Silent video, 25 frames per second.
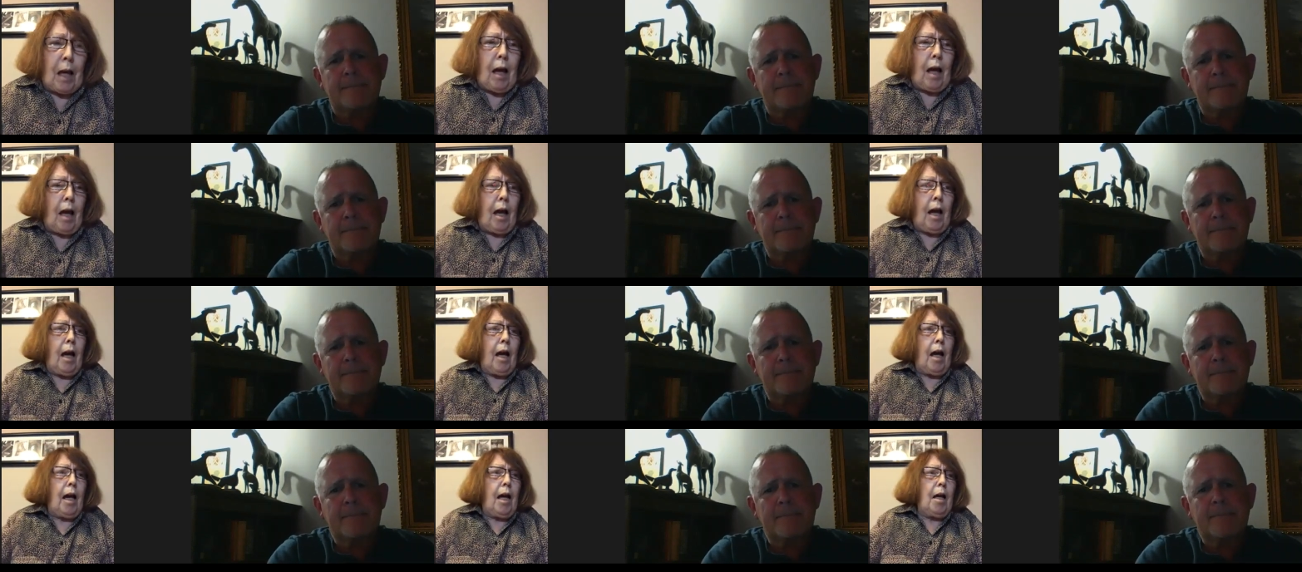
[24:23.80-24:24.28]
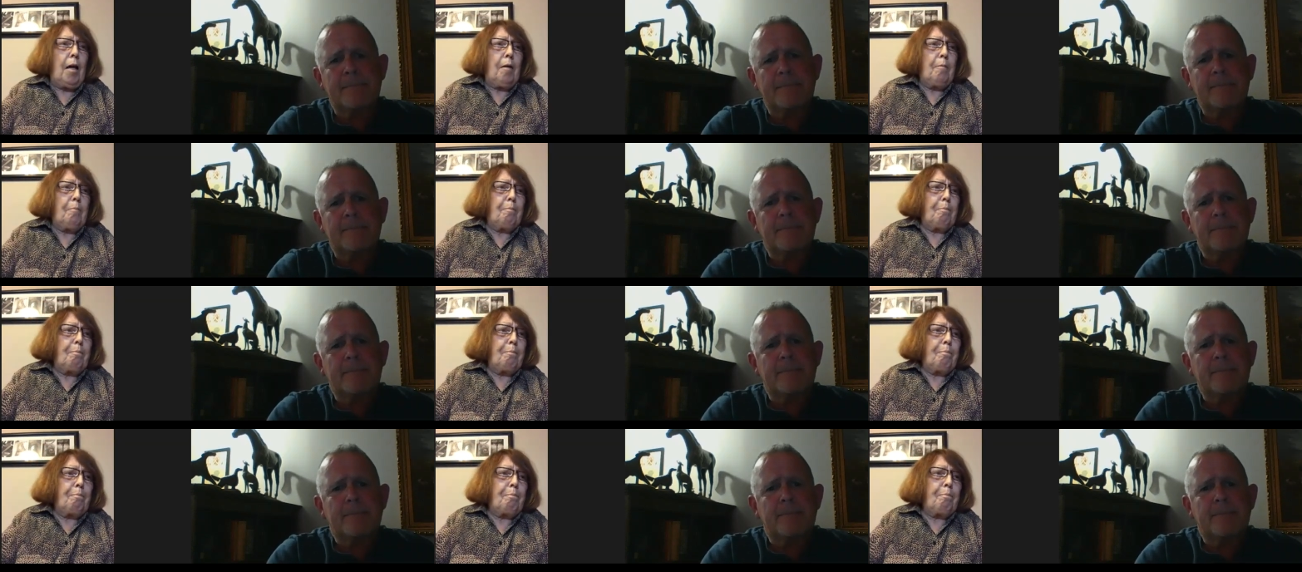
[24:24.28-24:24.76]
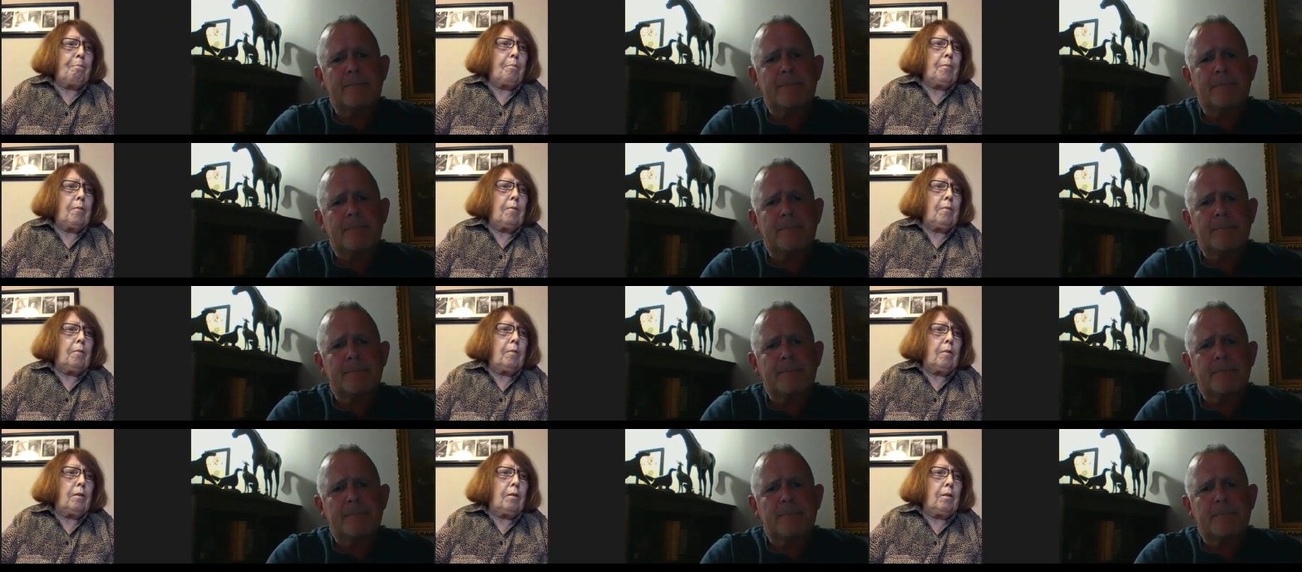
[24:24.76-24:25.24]
Speaker 1: Um,
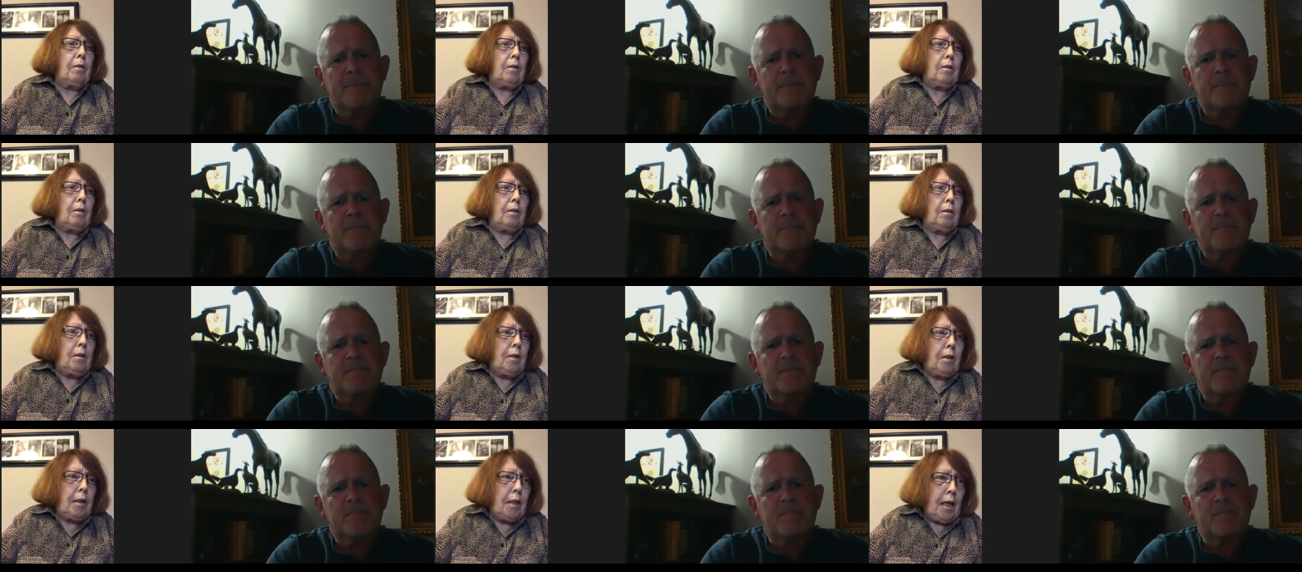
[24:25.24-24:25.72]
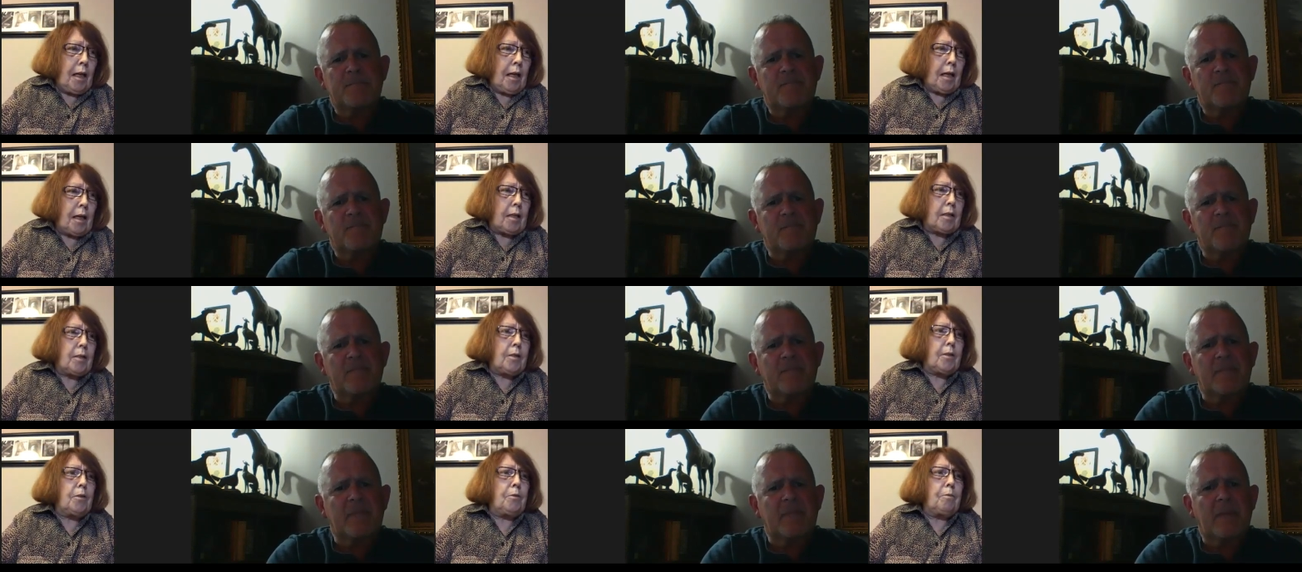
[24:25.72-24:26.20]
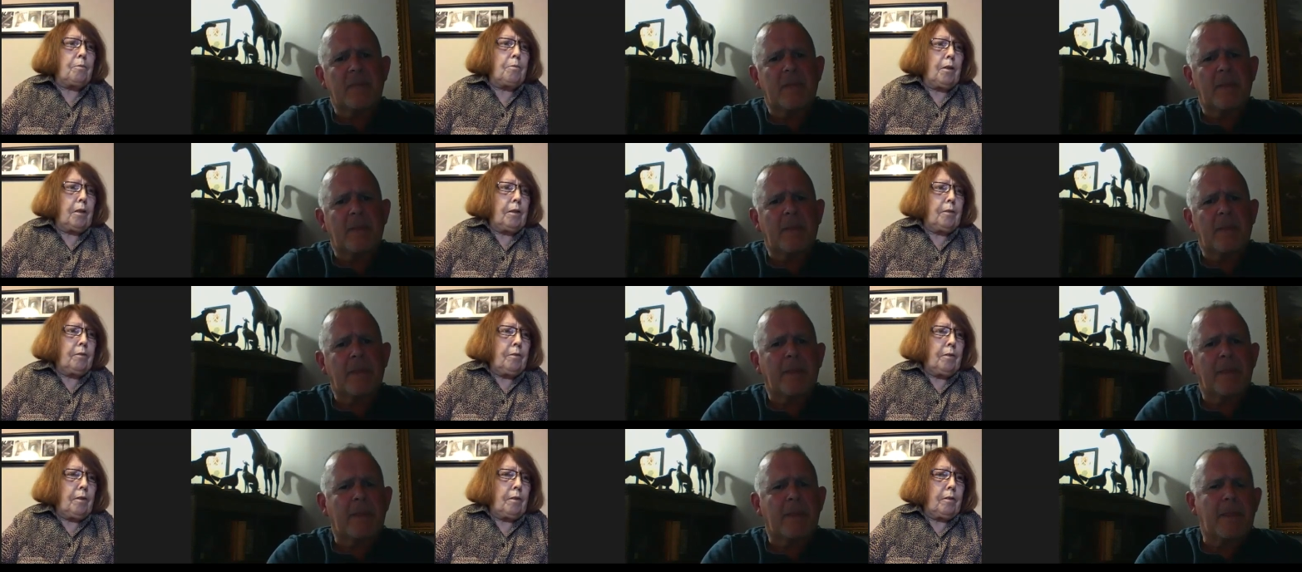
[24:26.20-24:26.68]
Yes,
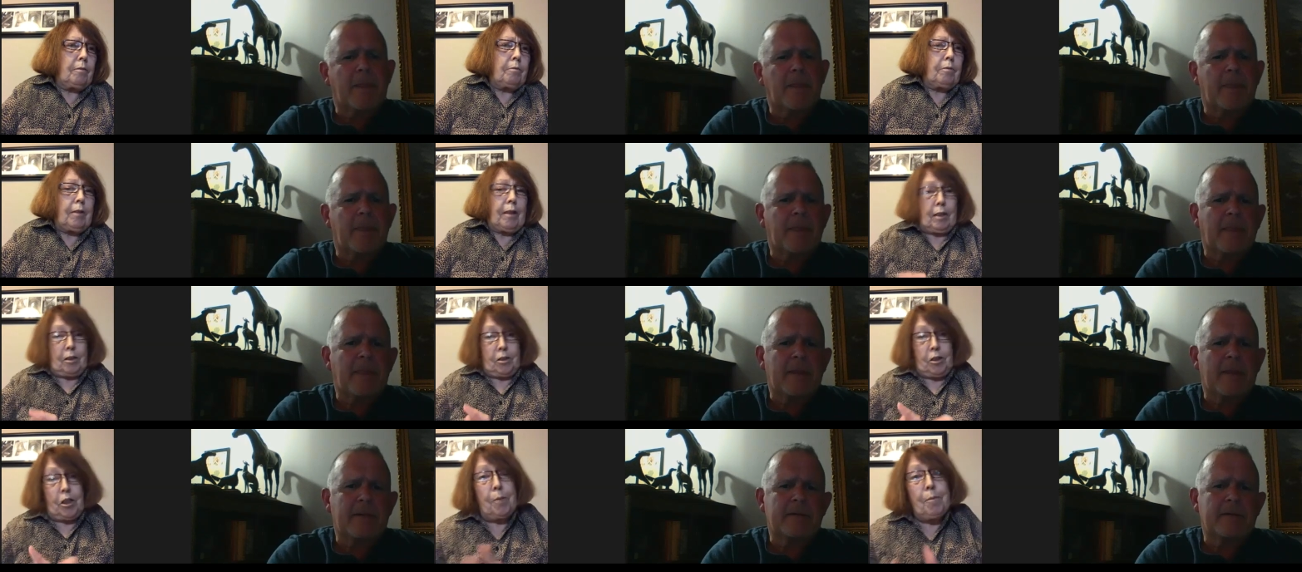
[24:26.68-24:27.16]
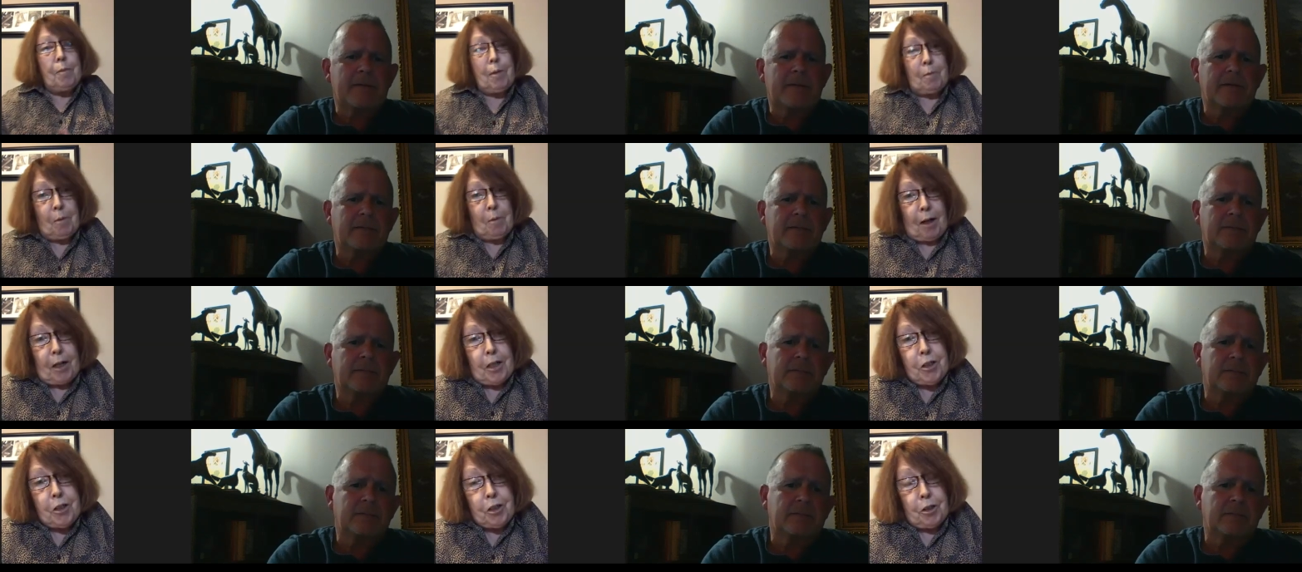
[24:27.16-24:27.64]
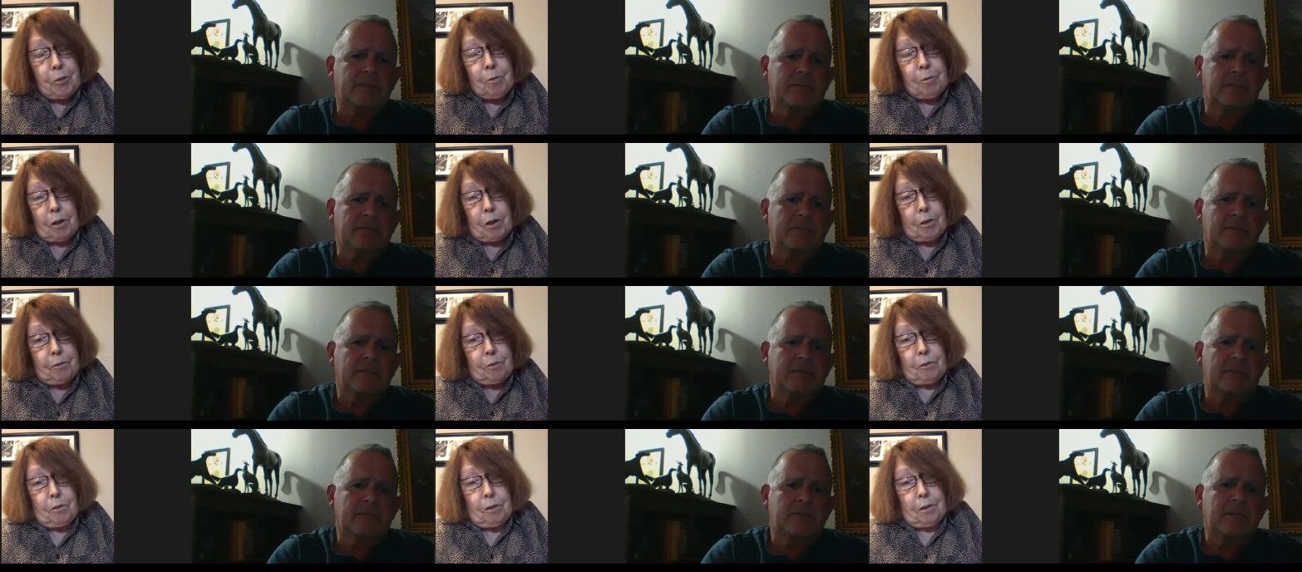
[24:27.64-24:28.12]
one of uh, well, Timmy Brazier
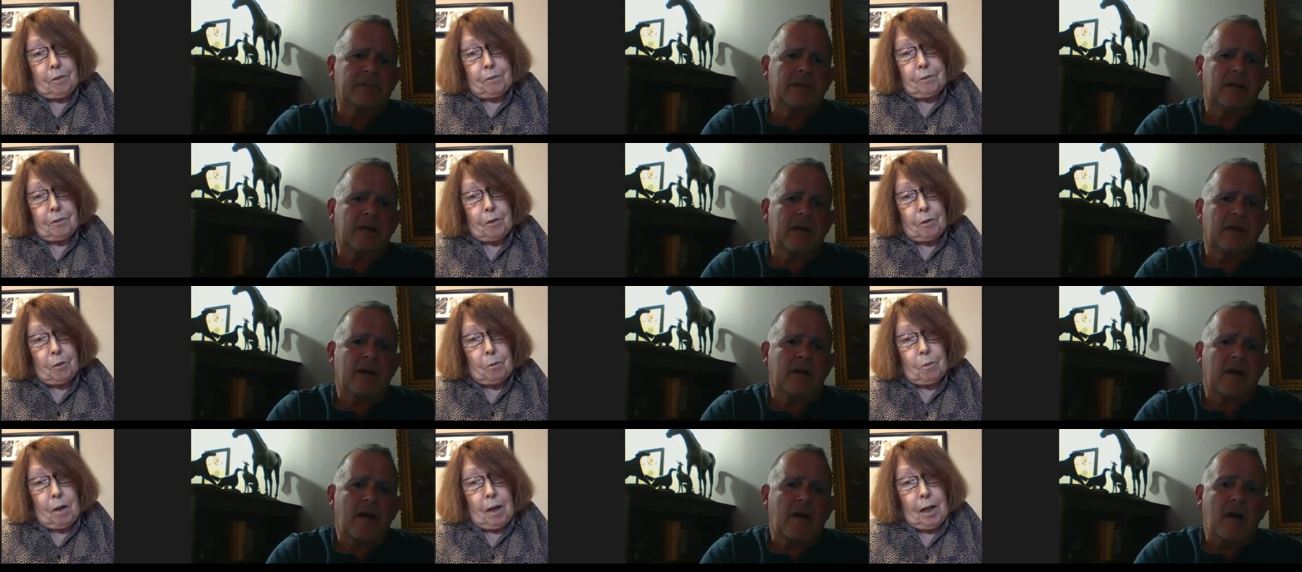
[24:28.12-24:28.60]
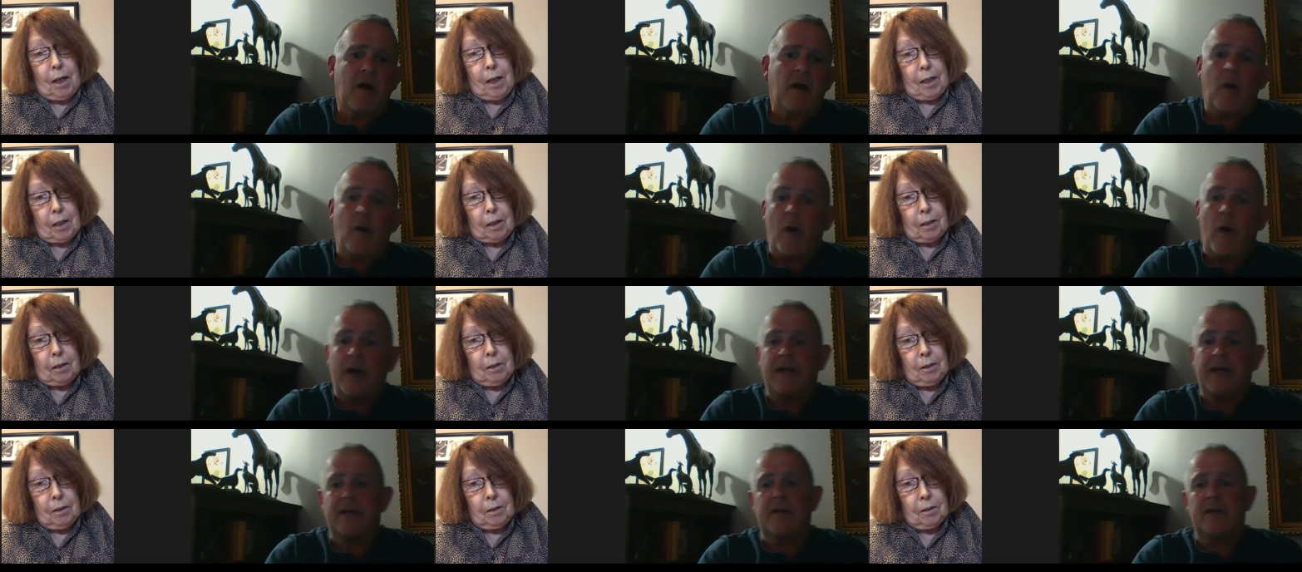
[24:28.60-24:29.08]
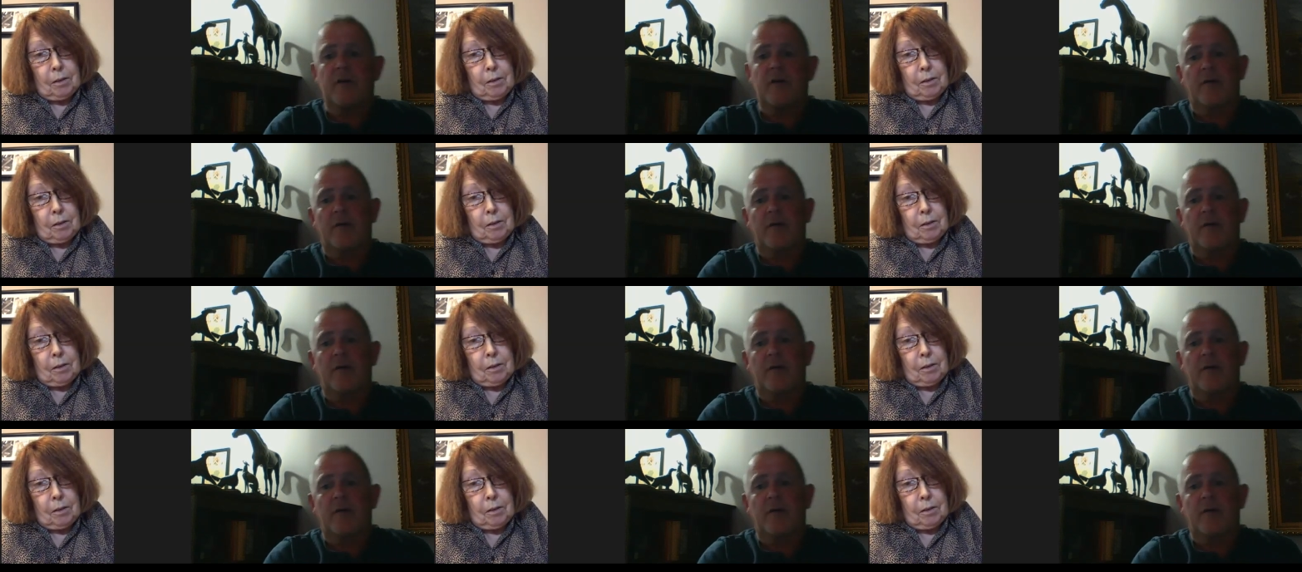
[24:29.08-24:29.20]
worked for her for a while.